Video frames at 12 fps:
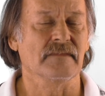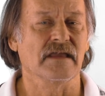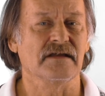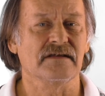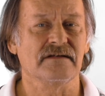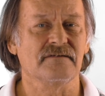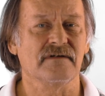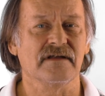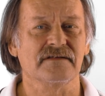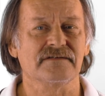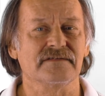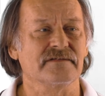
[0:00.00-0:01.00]
At any
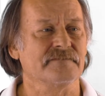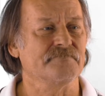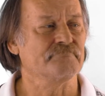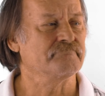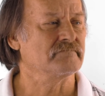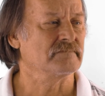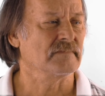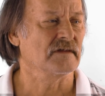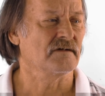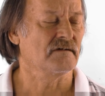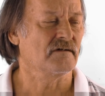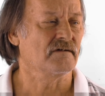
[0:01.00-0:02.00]
rate,
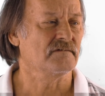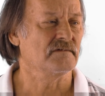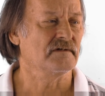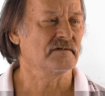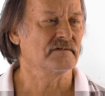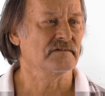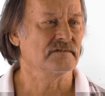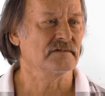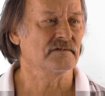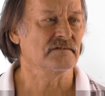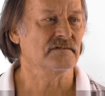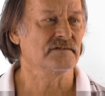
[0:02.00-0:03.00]
there
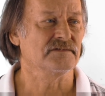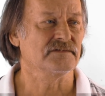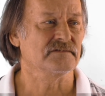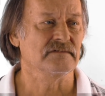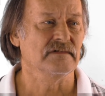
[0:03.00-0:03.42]
is